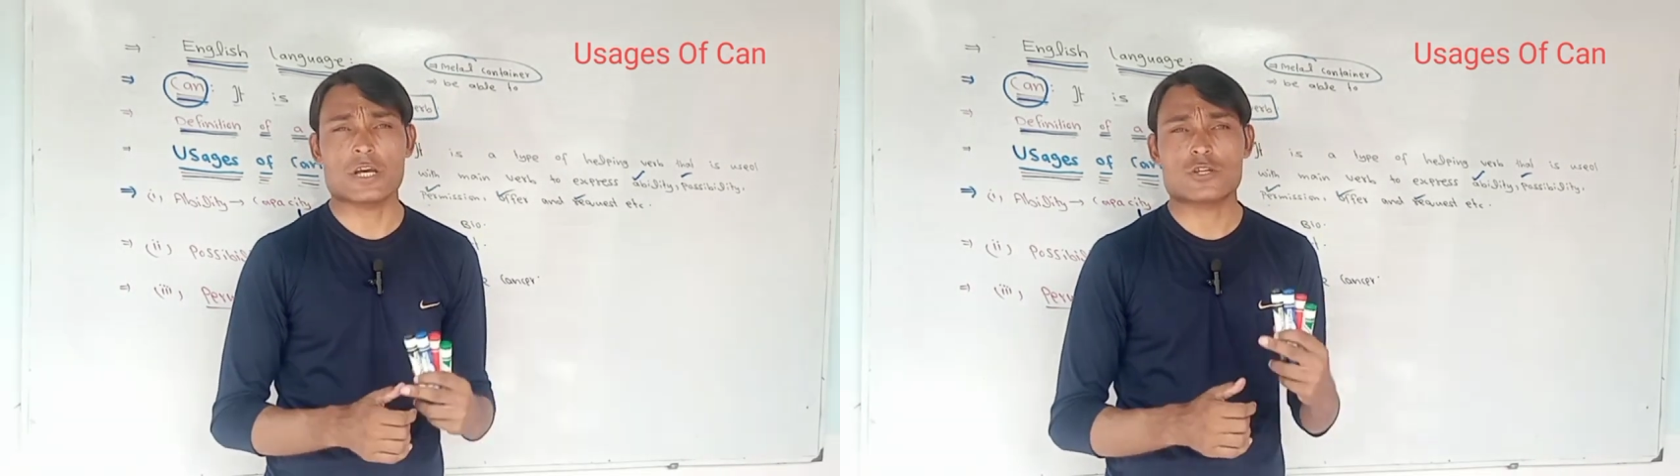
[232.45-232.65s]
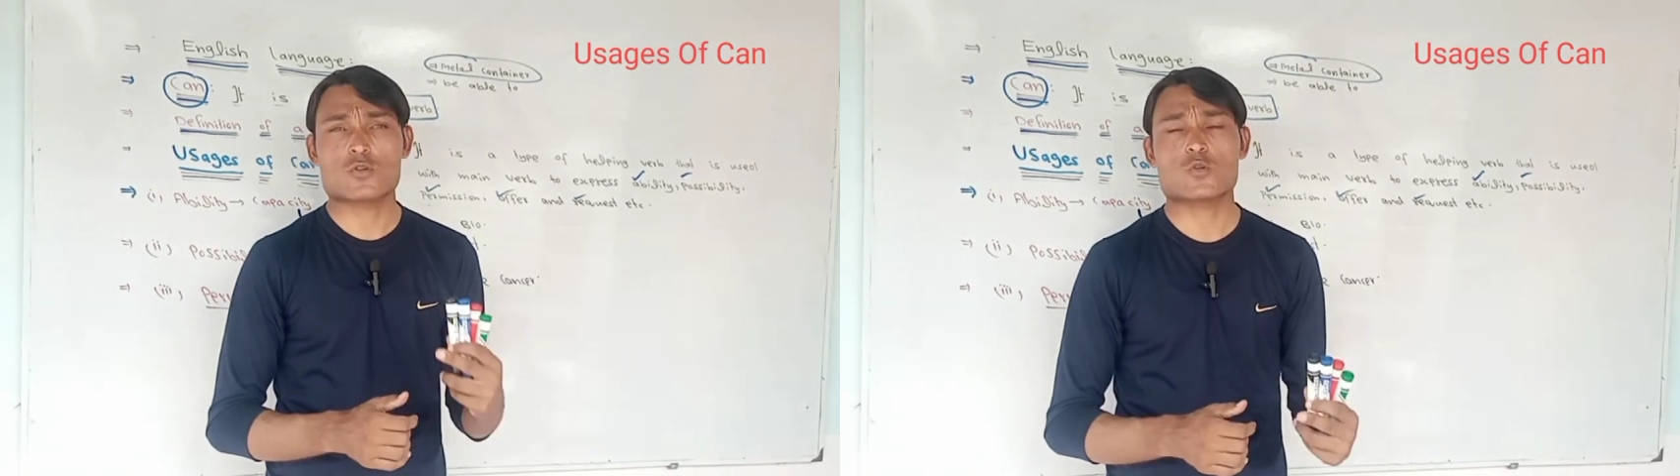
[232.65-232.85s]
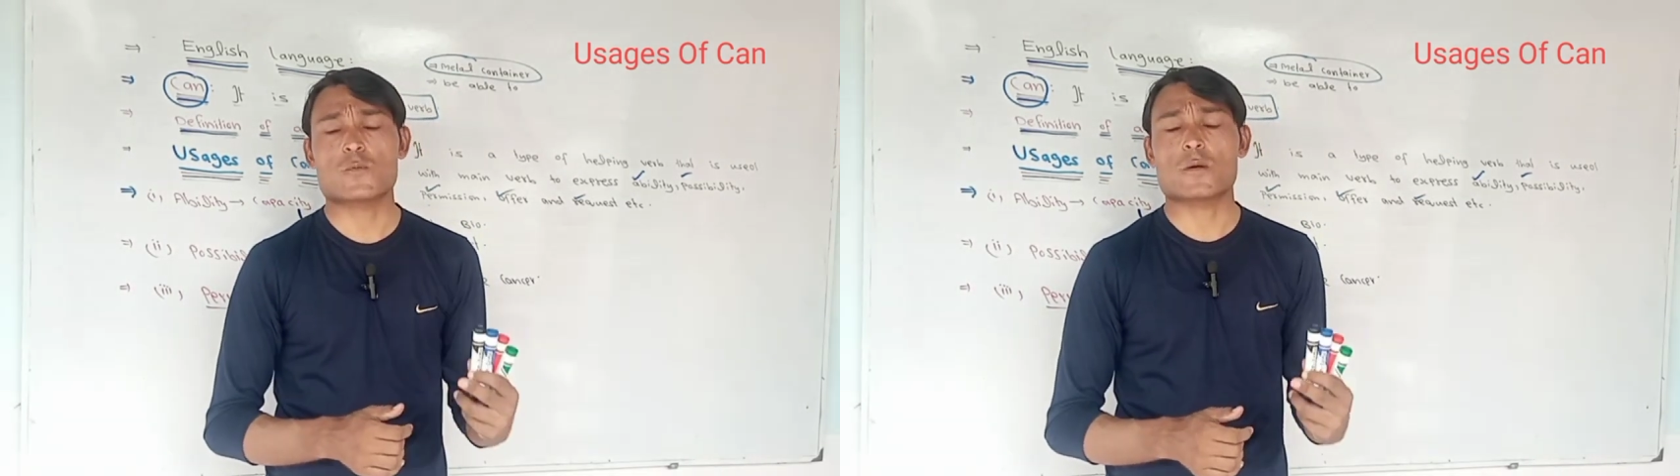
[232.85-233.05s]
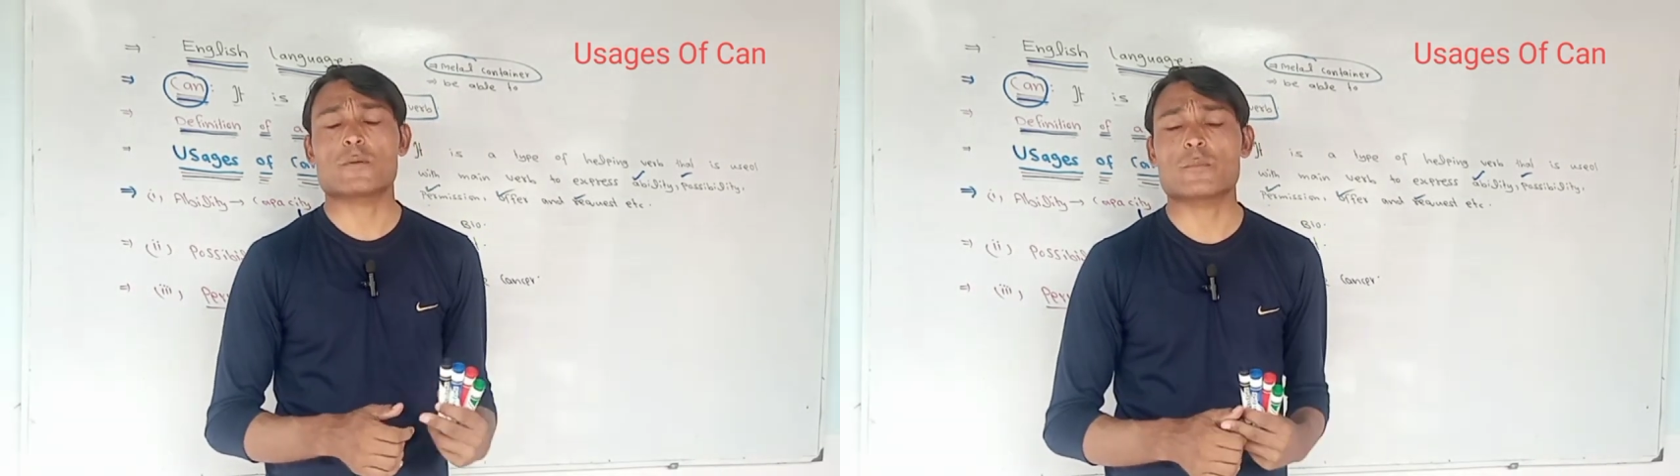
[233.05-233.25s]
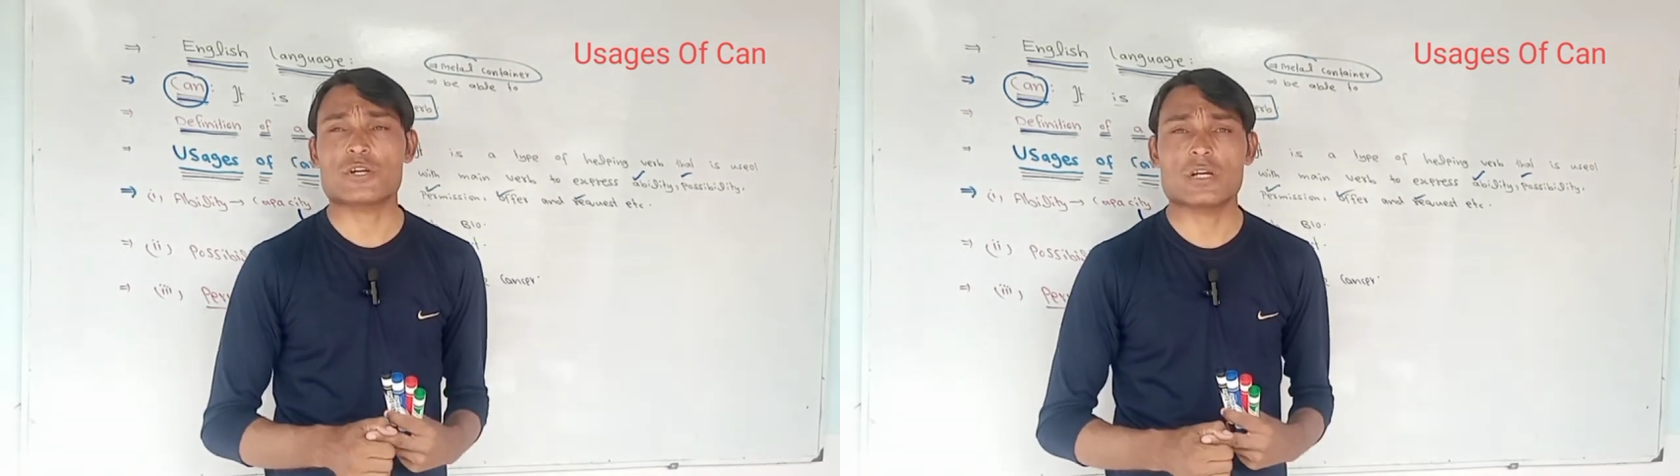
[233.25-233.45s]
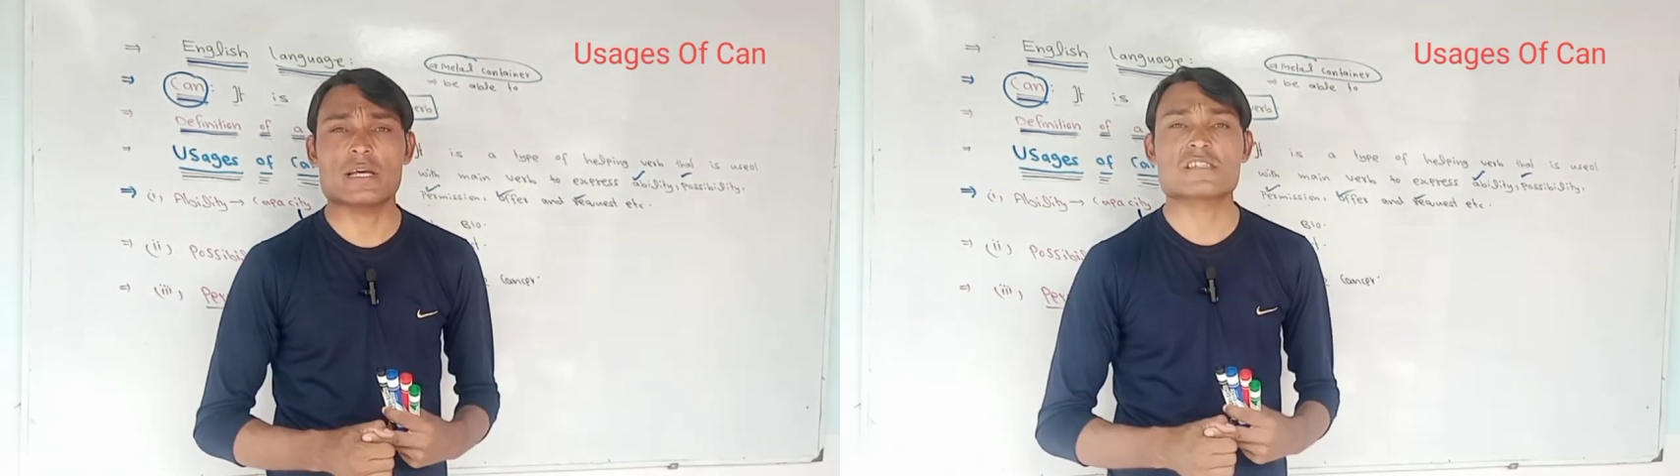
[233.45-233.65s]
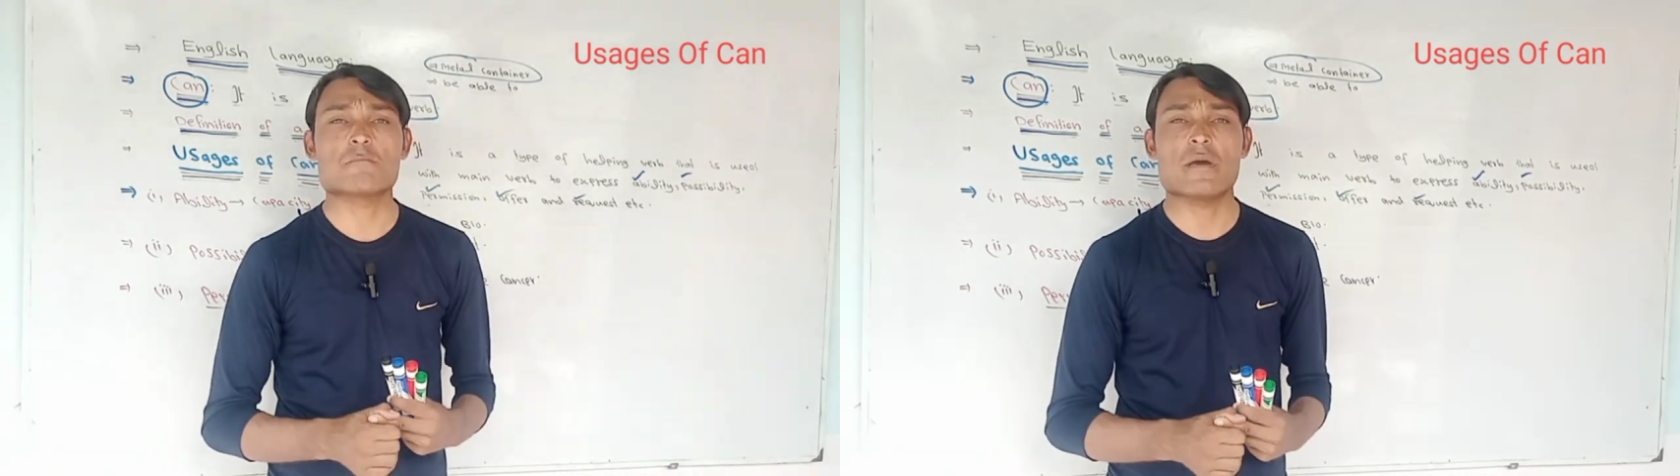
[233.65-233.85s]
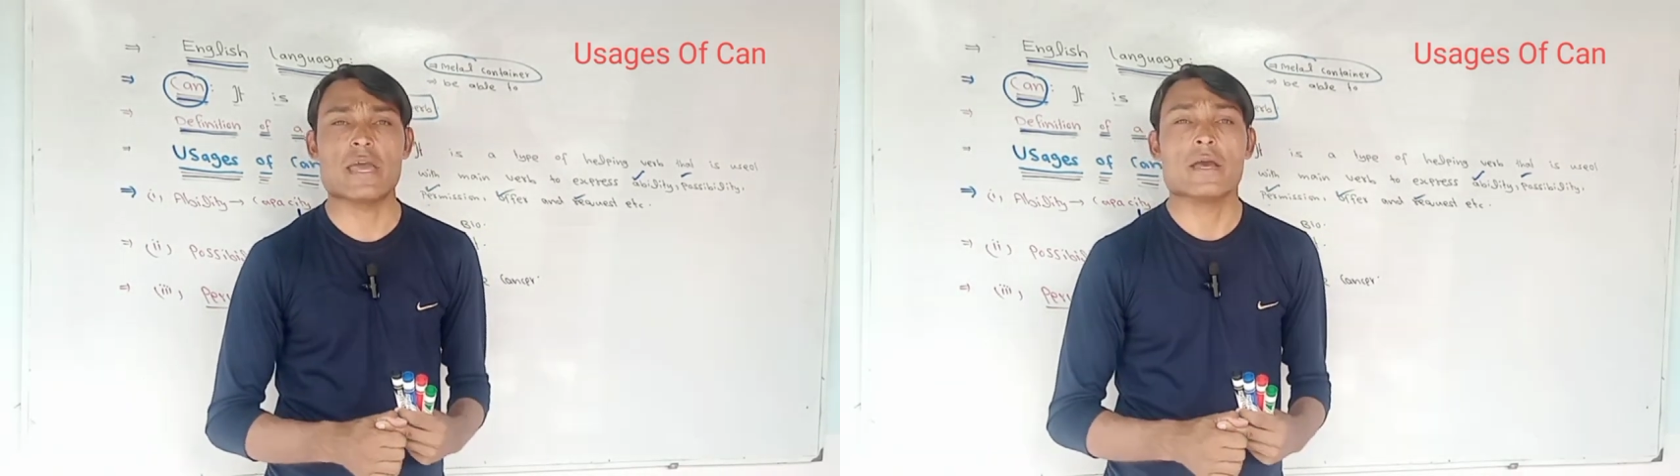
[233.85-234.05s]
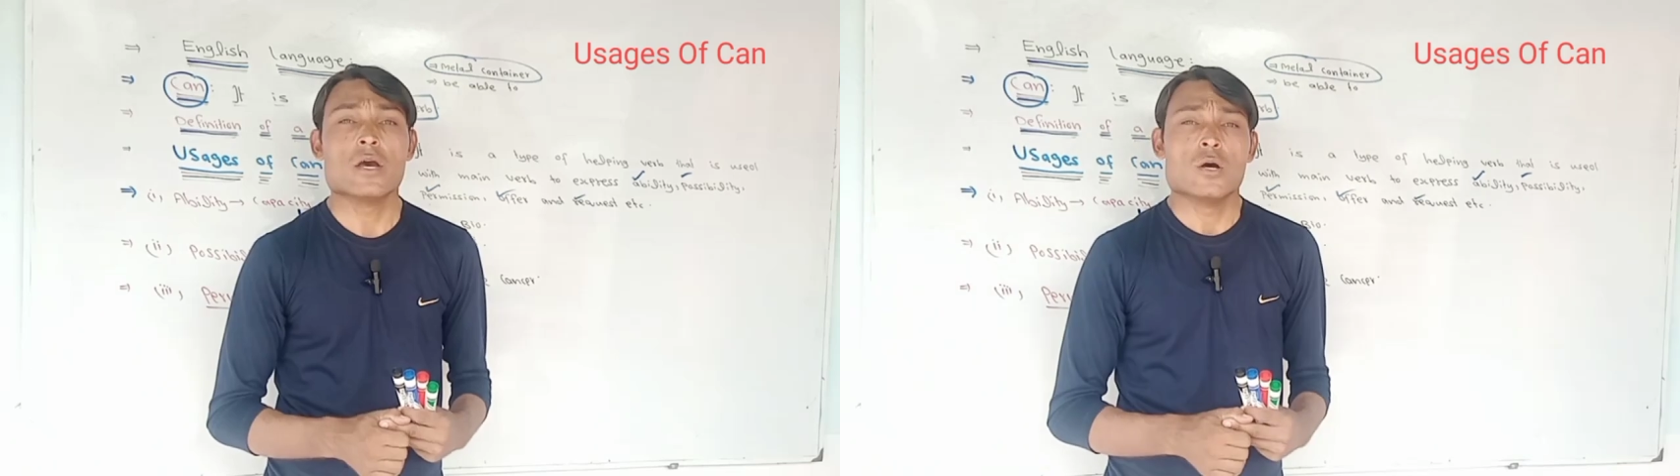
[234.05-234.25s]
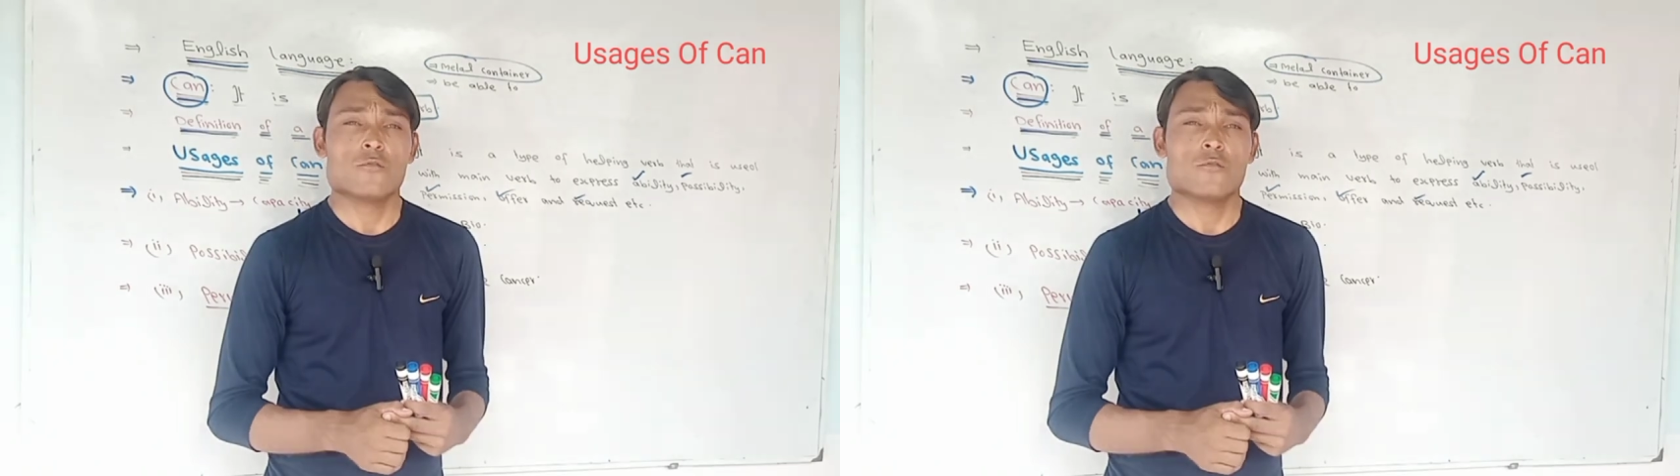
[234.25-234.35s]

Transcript: is used for permission is may.